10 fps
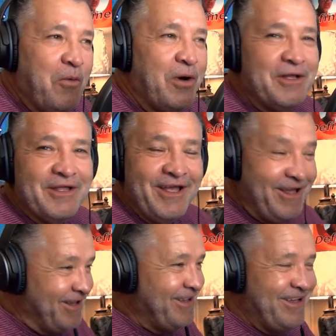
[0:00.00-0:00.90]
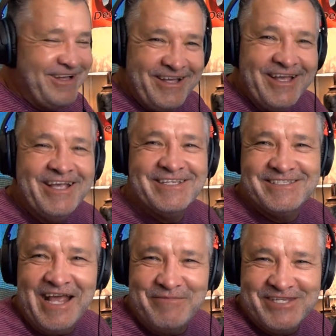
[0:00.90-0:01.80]
Well,
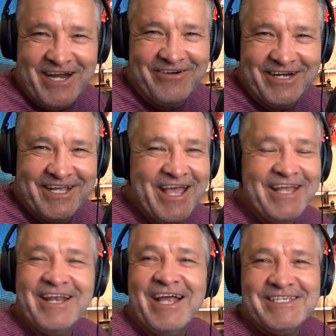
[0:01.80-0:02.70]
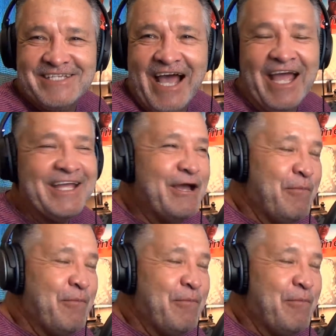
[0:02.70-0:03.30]
his name's Eric, nice guy,